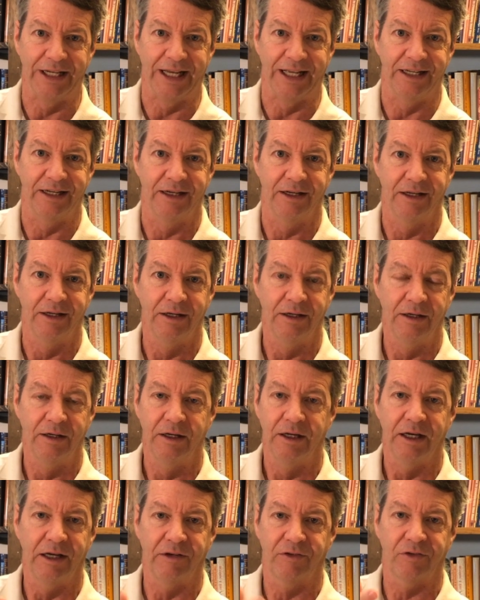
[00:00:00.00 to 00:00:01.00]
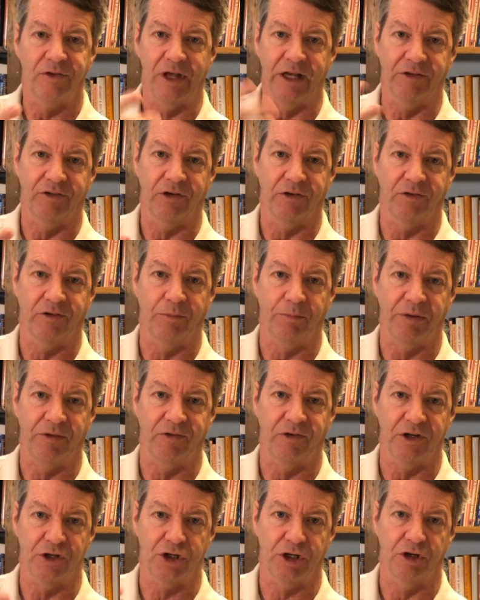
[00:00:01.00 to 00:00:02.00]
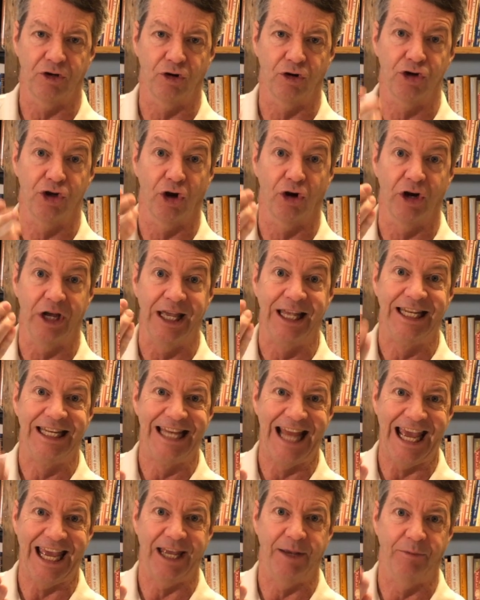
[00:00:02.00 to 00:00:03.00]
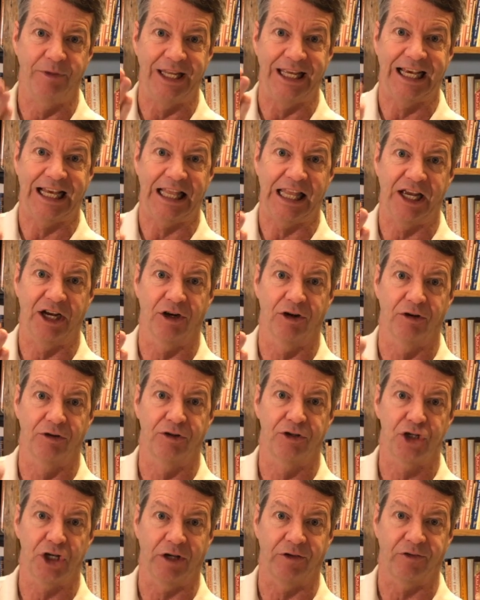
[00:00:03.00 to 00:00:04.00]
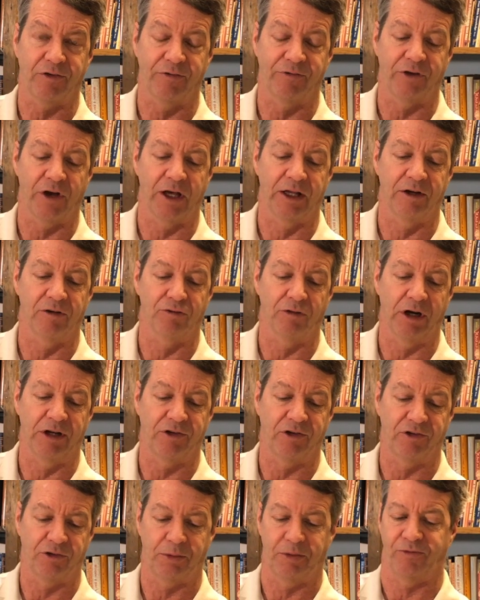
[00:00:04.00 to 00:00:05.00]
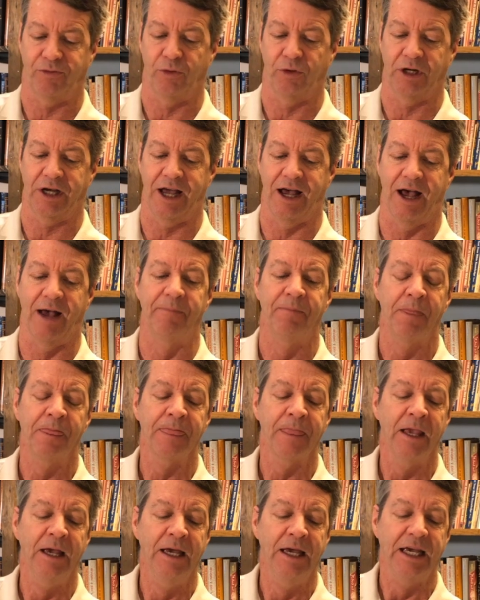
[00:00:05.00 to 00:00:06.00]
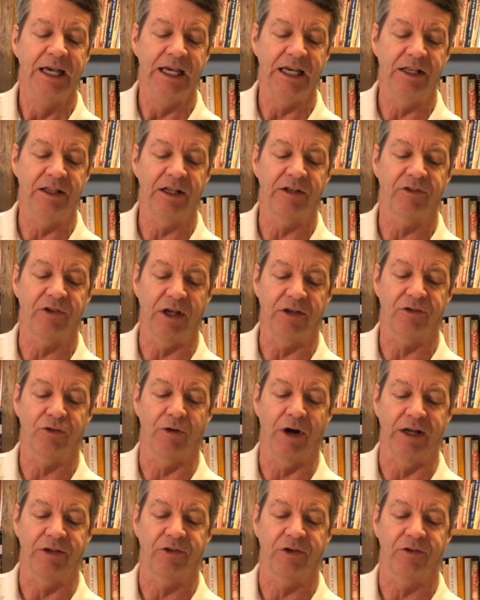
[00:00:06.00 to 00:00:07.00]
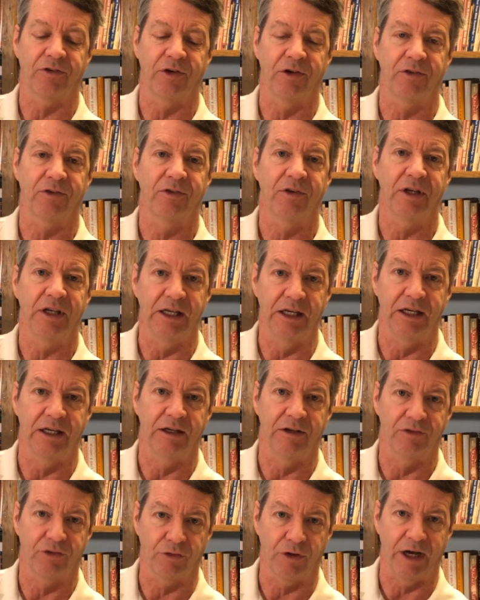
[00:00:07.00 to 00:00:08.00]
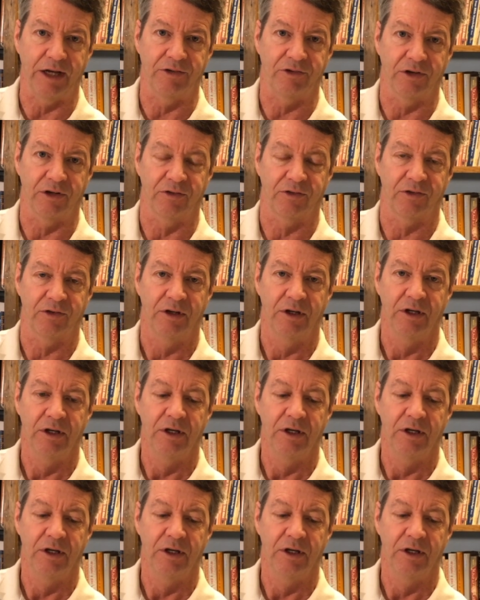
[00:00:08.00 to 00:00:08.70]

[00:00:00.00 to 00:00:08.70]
it. It's not just a position or you're in name declared justified and righteous before God. He that does righteousness is righteous,